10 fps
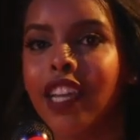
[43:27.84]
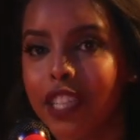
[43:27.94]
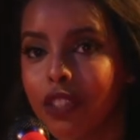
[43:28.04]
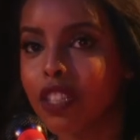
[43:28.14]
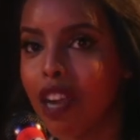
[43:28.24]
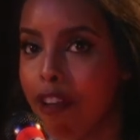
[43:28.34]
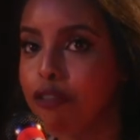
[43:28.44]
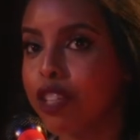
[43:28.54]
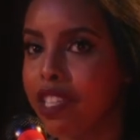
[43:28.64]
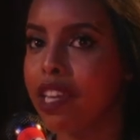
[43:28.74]
here are
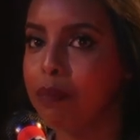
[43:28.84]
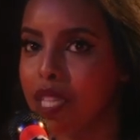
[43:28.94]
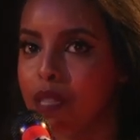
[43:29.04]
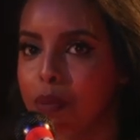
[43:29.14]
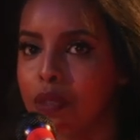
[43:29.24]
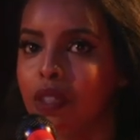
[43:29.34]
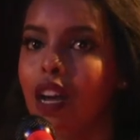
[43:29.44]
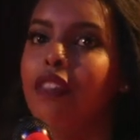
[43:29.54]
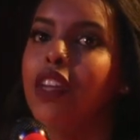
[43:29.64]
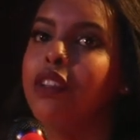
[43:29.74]
everyday people,
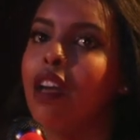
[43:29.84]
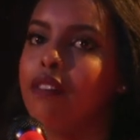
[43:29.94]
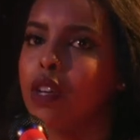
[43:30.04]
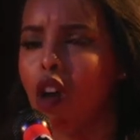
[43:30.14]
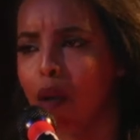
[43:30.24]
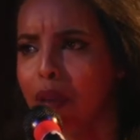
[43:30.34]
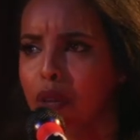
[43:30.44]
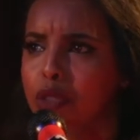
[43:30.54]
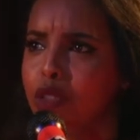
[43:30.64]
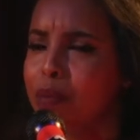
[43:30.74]
and then you have a
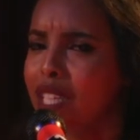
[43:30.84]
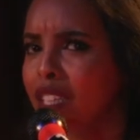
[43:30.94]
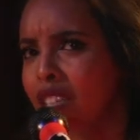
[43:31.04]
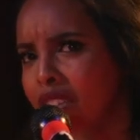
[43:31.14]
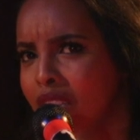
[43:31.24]
compound group that,